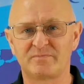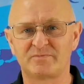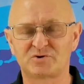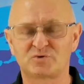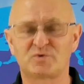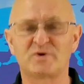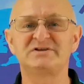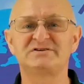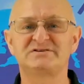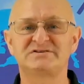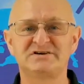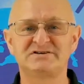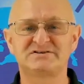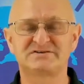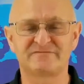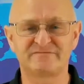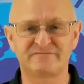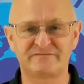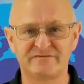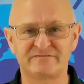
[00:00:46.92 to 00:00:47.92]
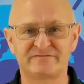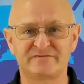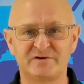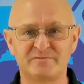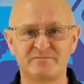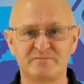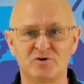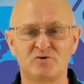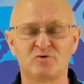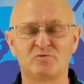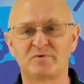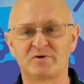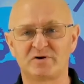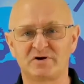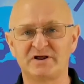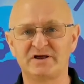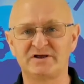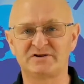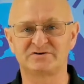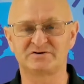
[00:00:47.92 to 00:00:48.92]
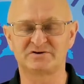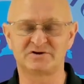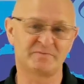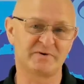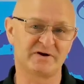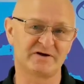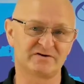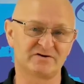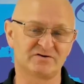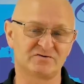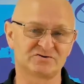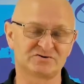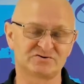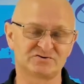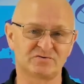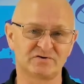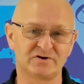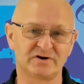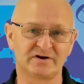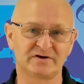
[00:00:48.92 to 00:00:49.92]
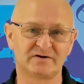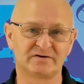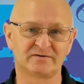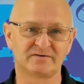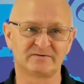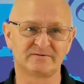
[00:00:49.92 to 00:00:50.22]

20 to 50 mil per litre depending on soiling.